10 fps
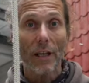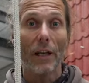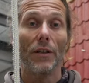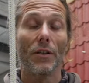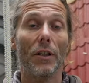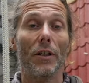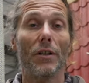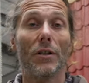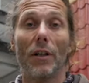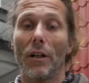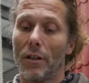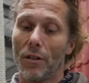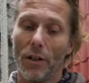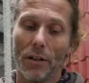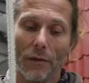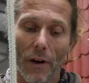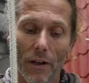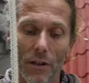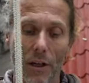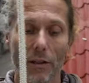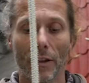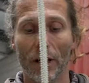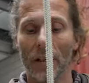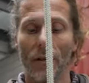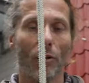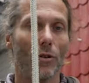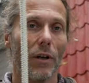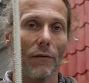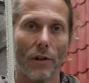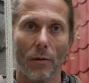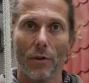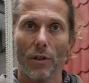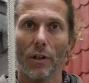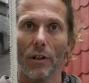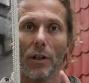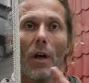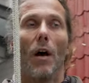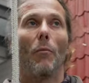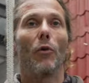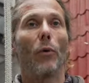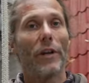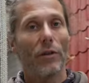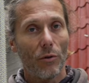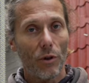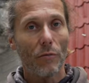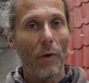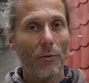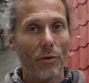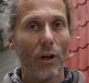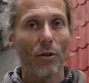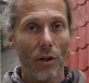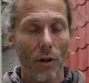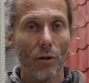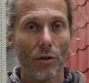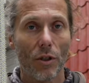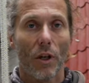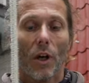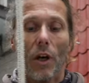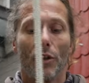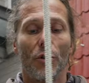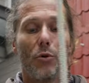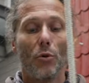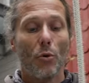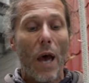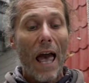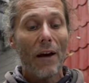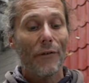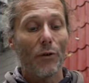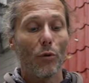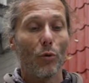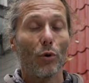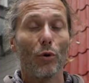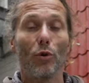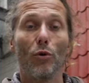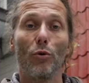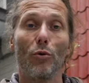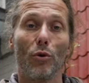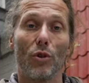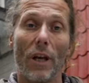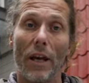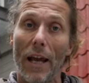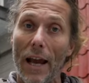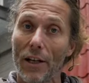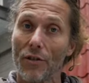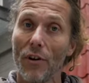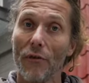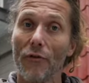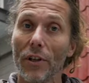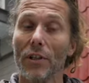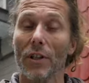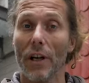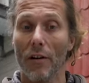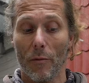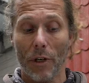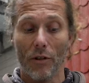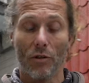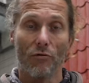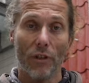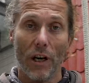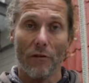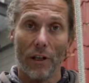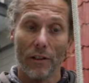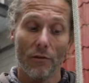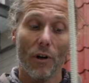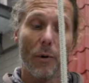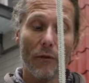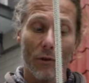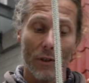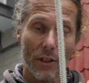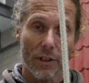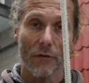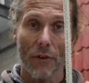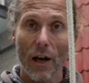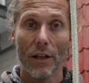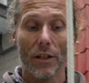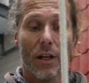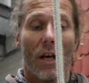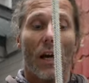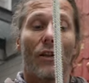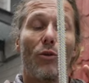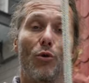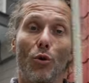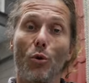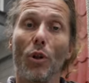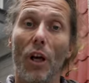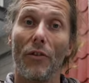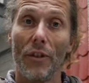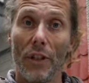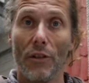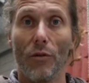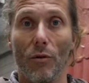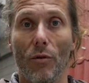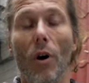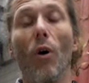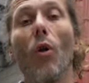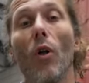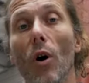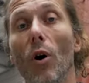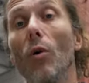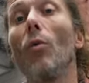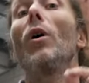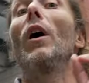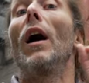kgs. There's other devices out there that also have numbers on it. But when you use them up to those loads, you have to use a extra friction carabiner to redirect the rope. And for this device, you do not need to. Although,